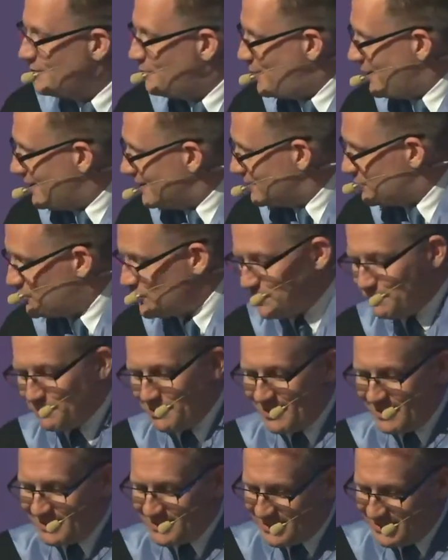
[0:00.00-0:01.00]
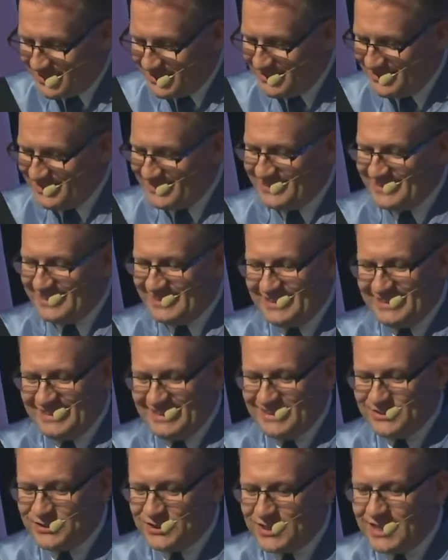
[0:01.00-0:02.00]
Belgium, Qatar,
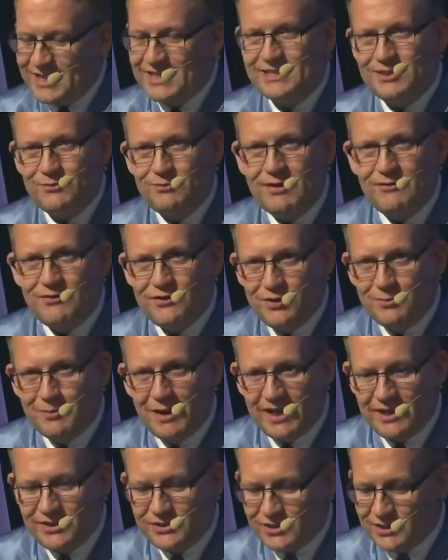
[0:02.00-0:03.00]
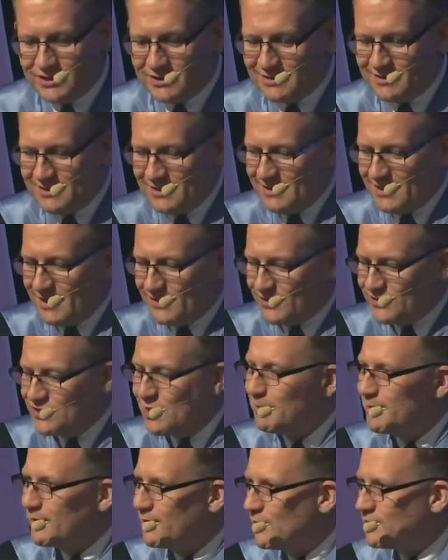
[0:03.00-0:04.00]
and today is a revenue manager at the
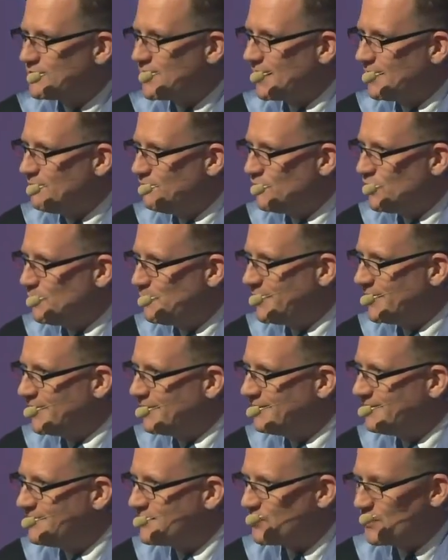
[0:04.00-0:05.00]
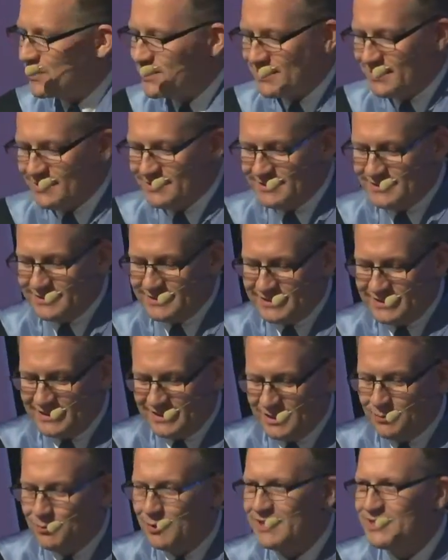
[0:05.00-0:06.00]
W Hotel in Verbier in Switzerland.
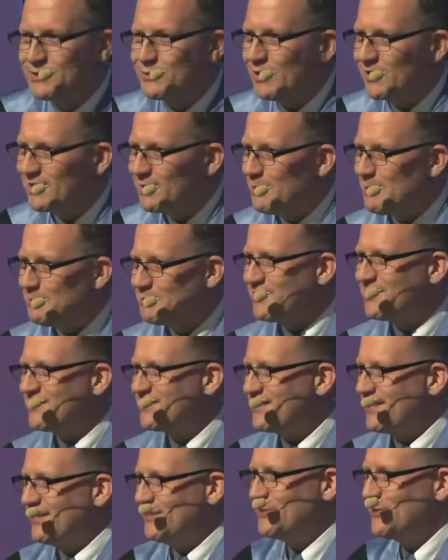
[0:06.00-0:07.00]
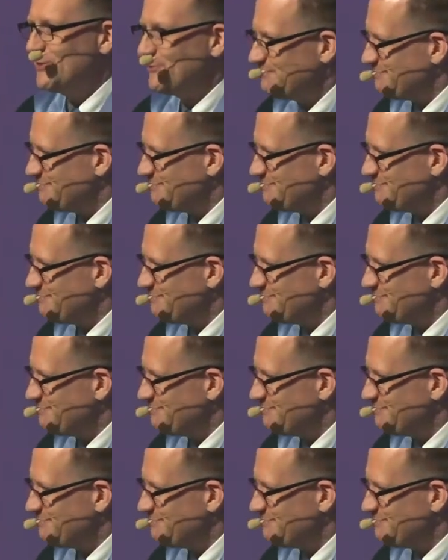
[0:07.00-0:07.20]
Please welcome him to the stage.